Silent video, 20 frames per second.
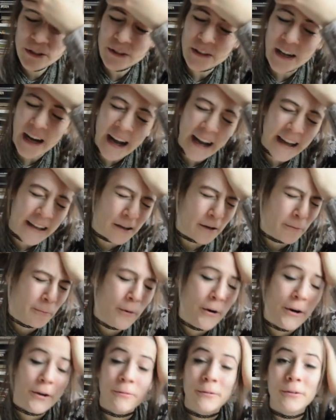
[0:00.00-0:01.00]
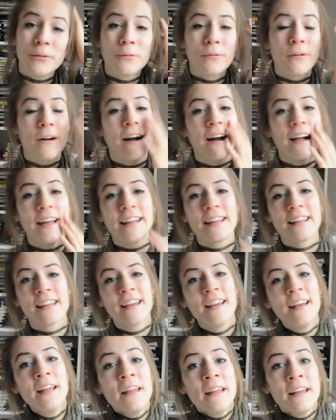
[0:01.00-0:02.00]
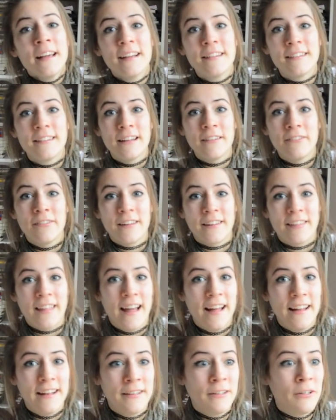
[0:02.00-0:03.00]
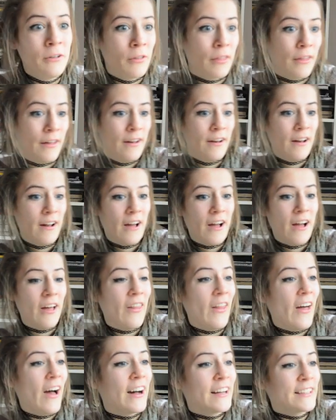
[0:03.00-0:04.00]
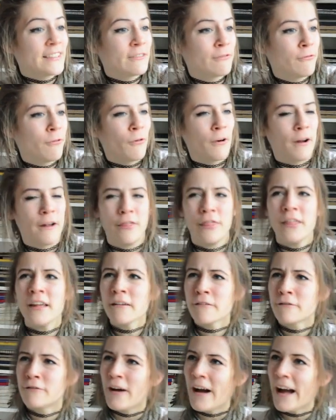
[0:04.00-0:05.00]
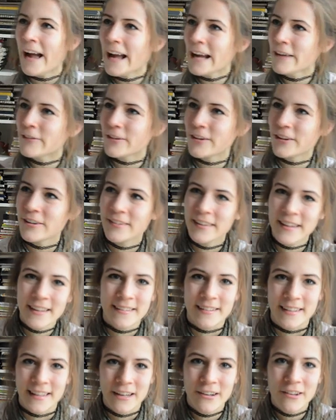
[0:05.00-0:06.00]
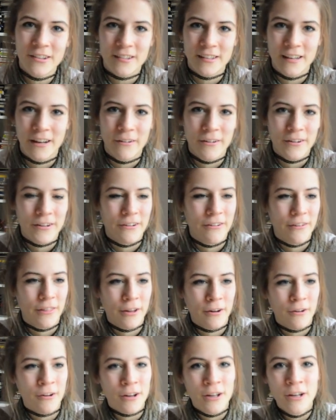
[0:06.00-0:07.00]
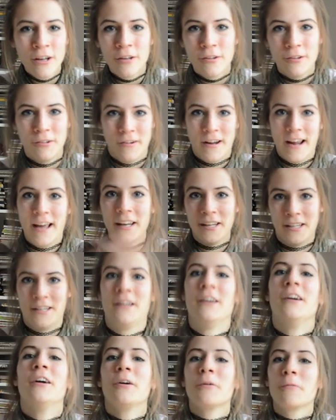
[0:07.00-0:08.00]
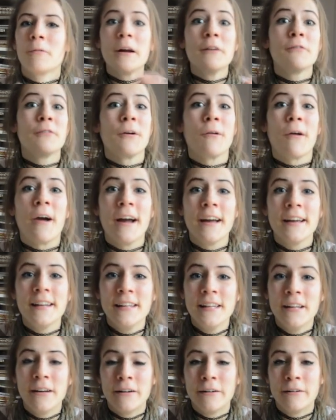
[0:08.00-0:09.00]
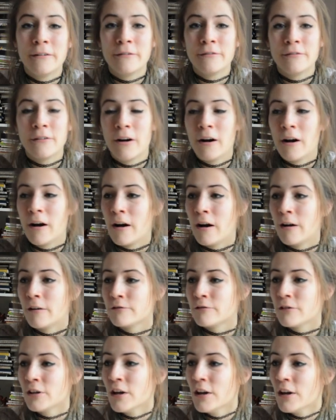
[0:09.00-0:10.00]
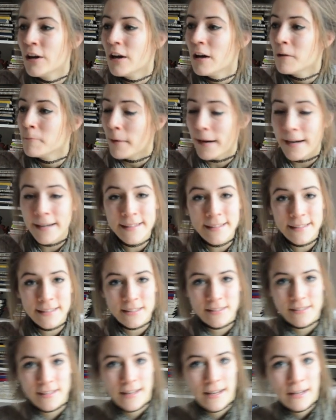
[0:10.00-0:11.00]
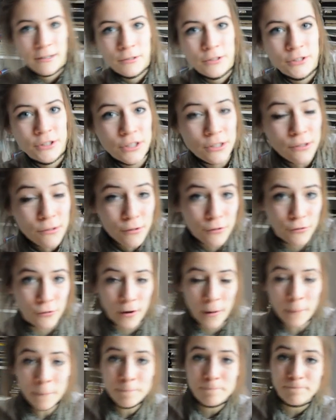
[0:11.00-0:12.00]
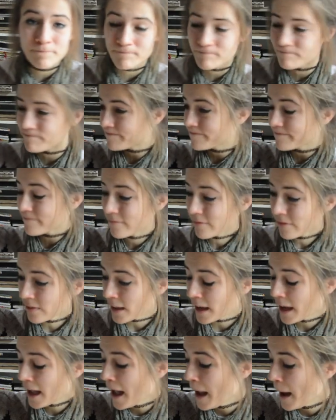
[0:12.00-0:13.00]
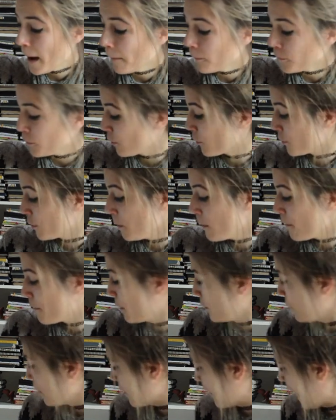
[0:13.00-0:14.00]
drawing or portrait drawing and stuff like that. I do that a lot for I think 5 or 6 years now. I go there, so I had a great variety of paintings that I could choose from. So some of these are